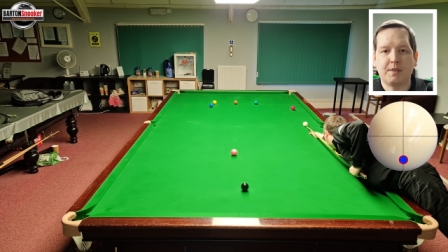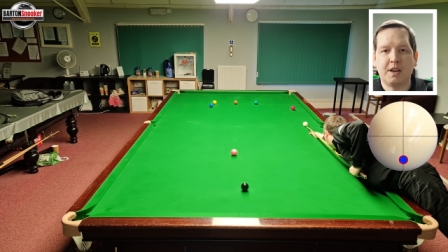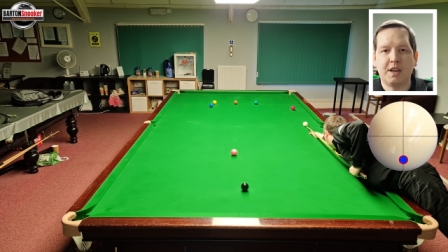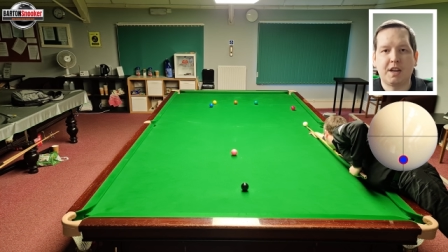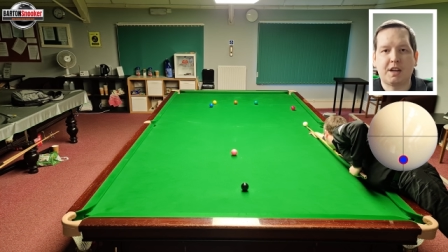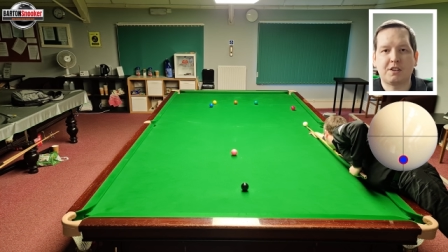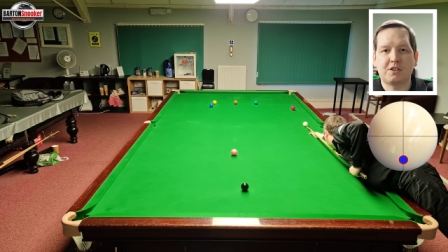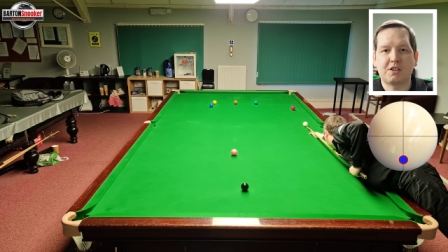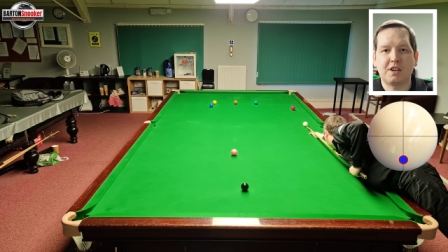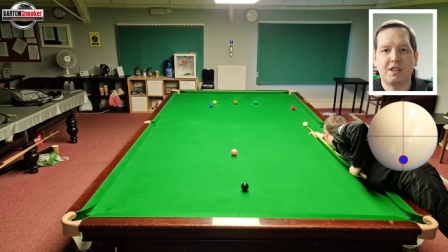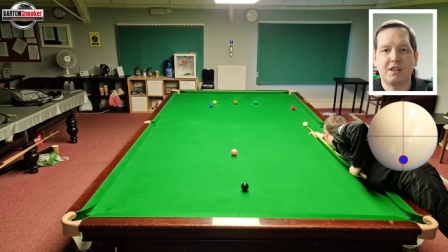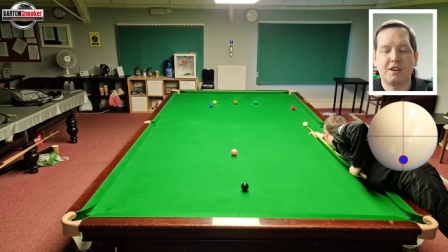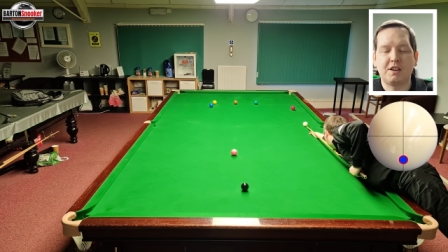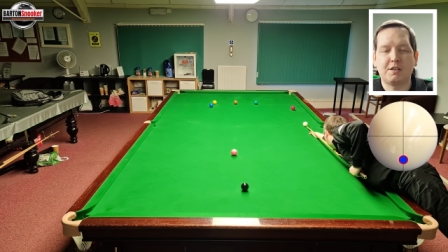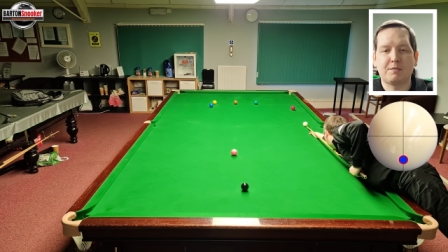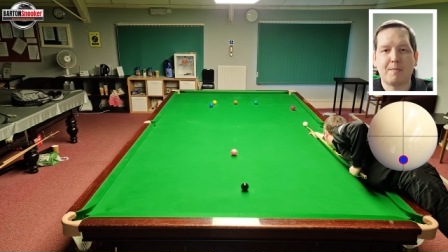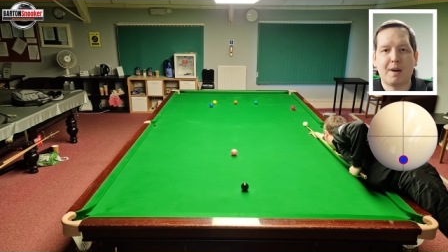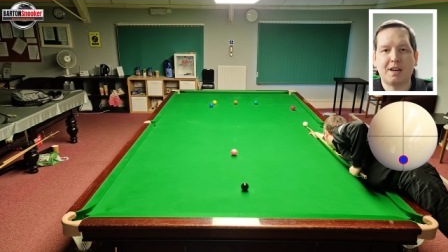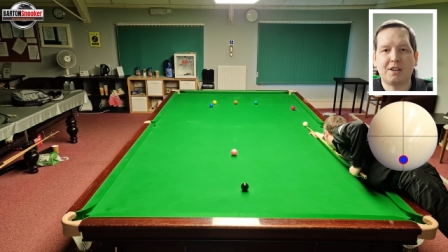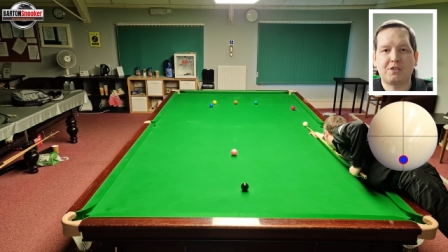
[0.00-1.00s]
And you can see that
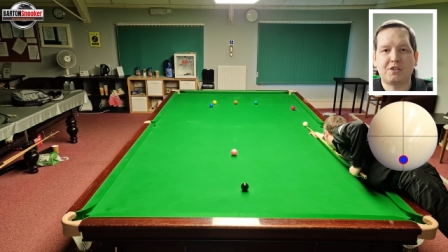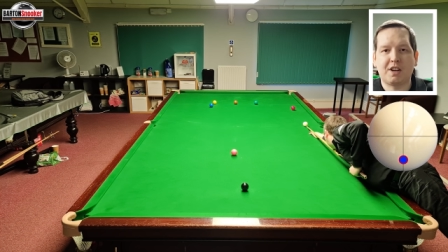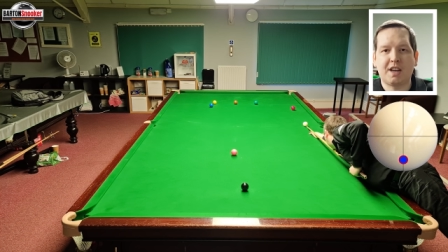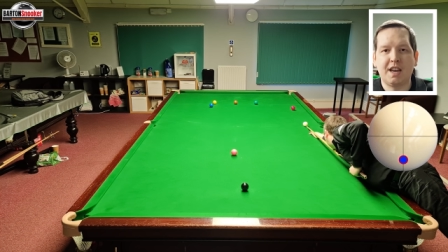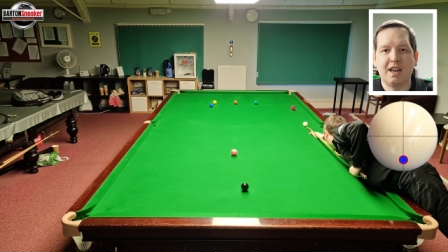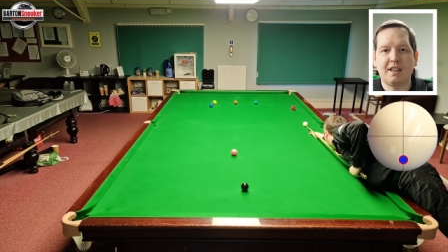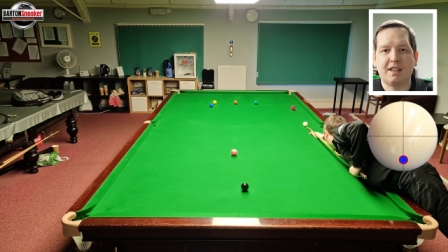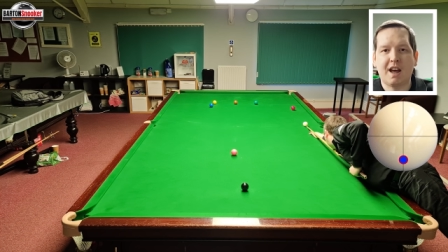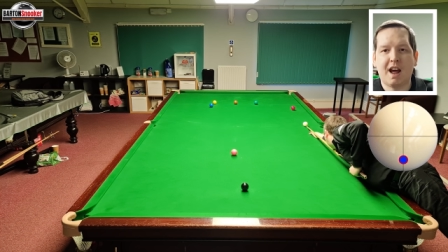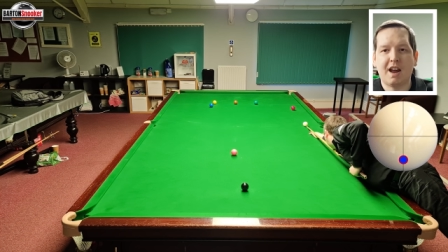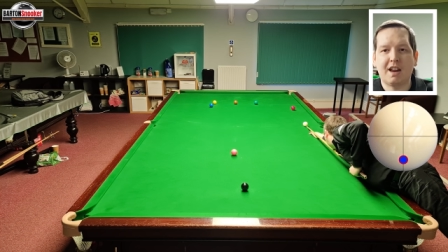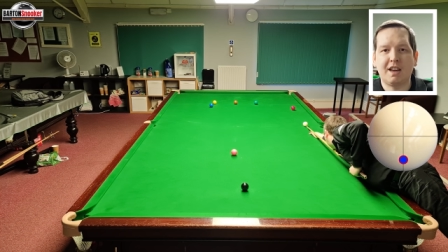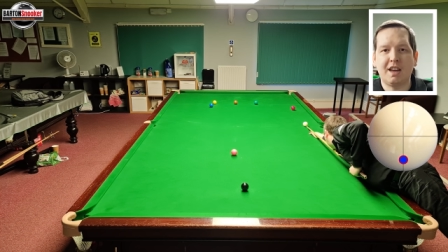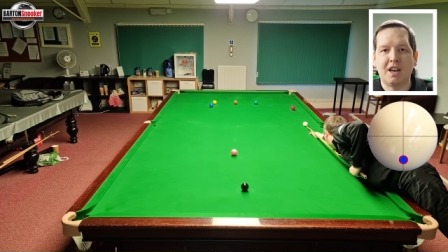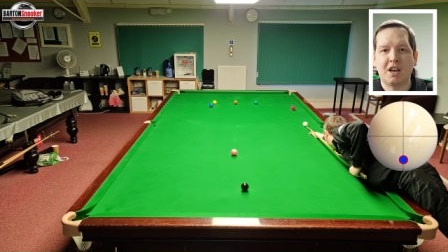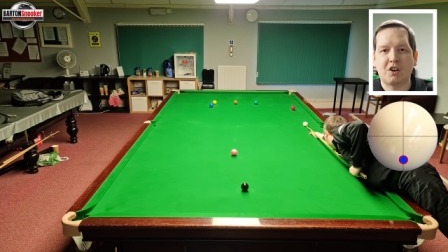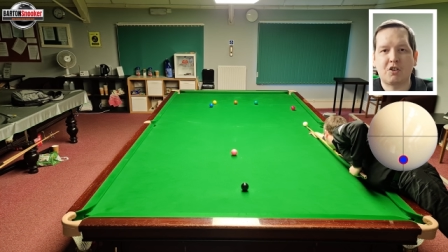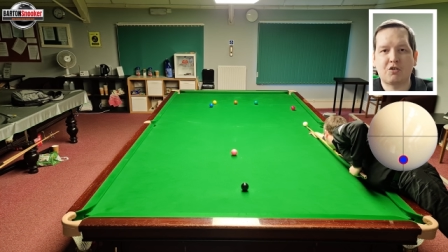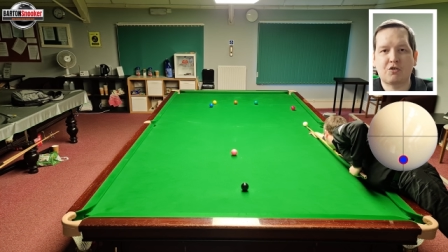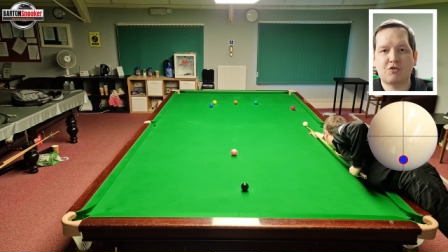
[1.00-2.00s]
he's managed to hit that
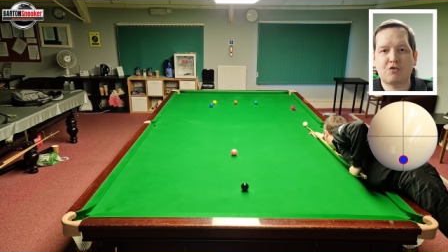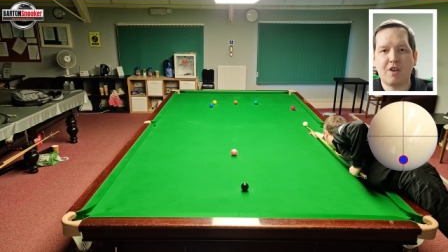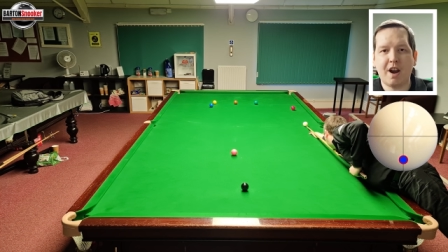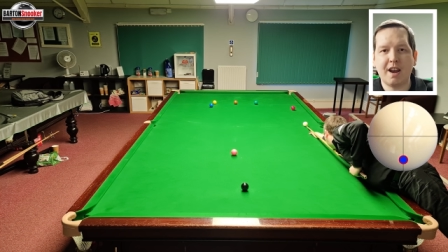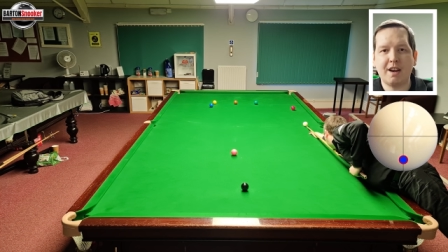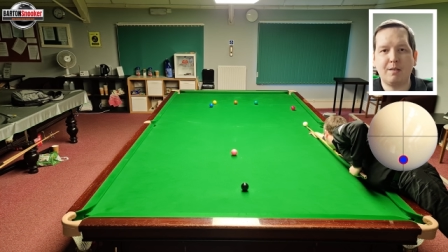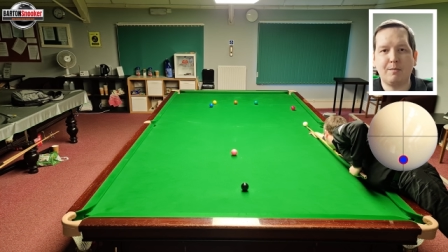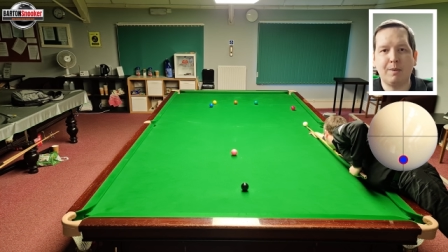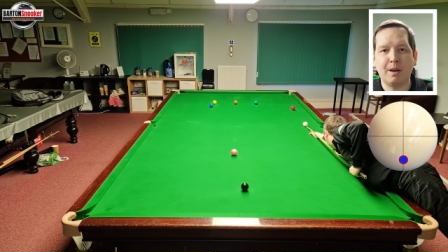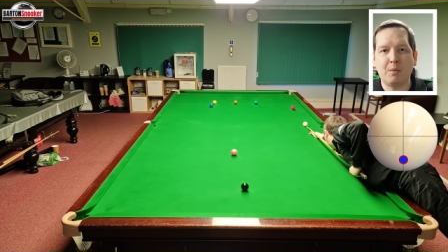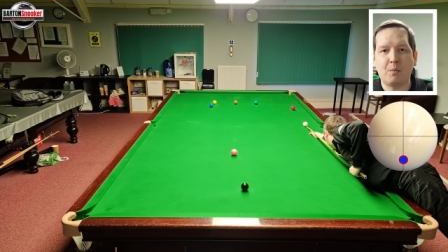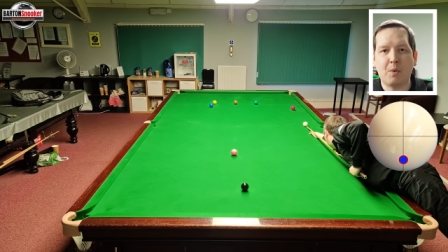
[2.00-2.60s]
incredibly